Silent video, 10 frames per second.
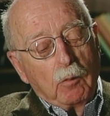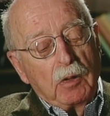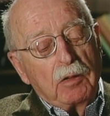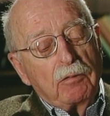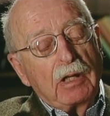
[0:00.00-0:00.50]

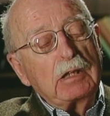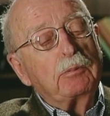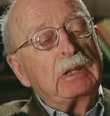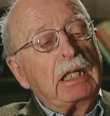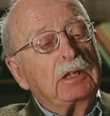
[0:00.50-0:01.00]
with
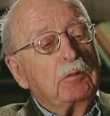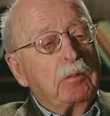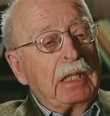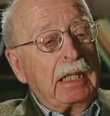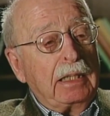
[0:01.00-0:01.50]
transportation
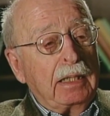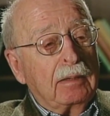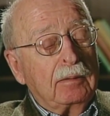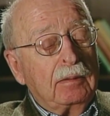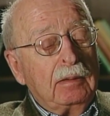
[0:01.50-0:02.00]
planning.
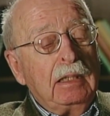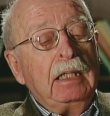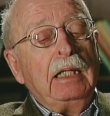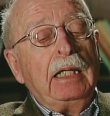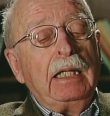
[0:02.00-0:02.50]

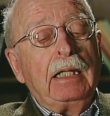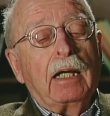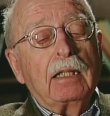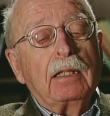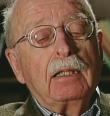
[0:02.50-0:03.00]
He
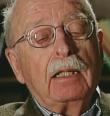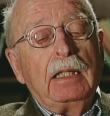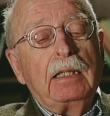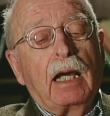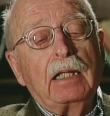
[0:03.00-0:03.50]
got a,
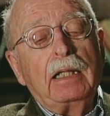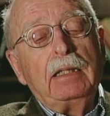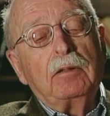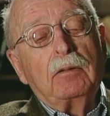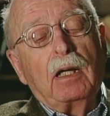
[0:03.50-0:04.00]
he got
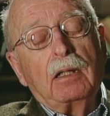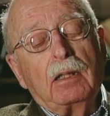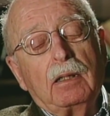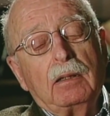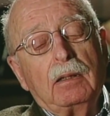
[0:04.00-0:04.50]
a
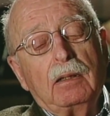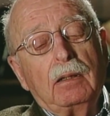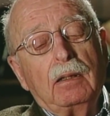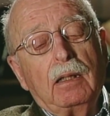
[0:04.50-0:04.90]
uh,